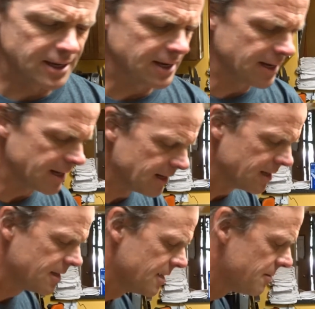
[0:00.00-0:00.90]

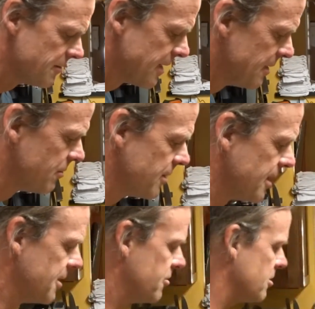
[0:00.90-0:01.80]
When
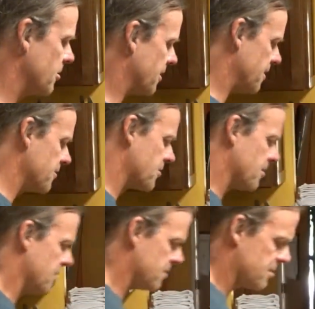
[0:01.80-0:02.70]
I do it with this
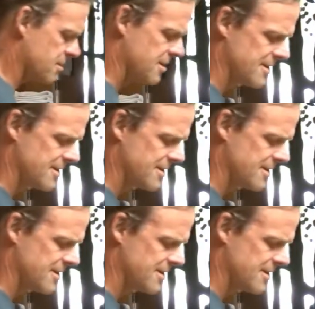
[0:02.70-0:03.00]
one,